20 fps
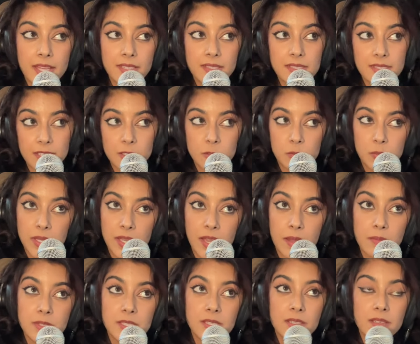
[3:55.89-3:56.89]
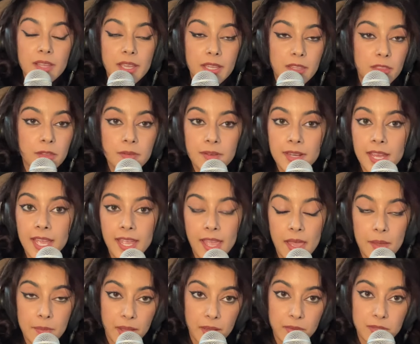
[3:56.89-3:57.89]
and six p m till like three a
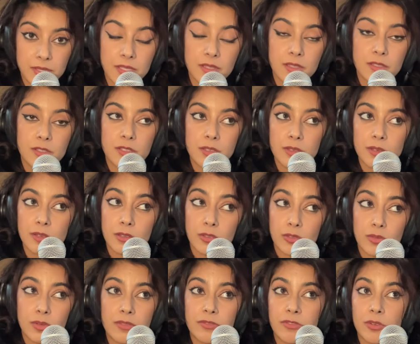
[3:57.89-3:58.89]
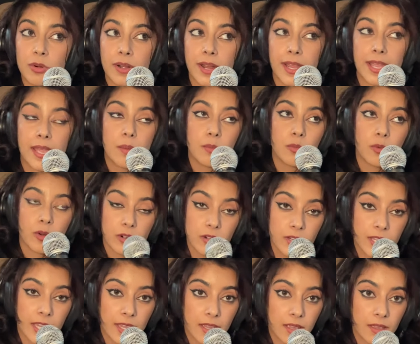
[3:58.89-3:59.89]
m, I was in the studio three, four a m
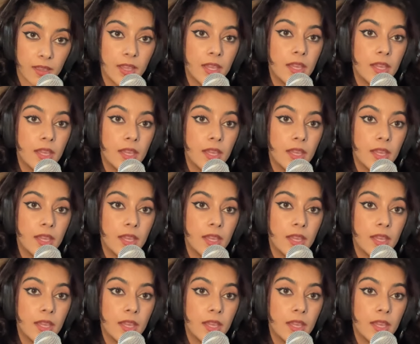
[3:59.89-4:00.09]
working,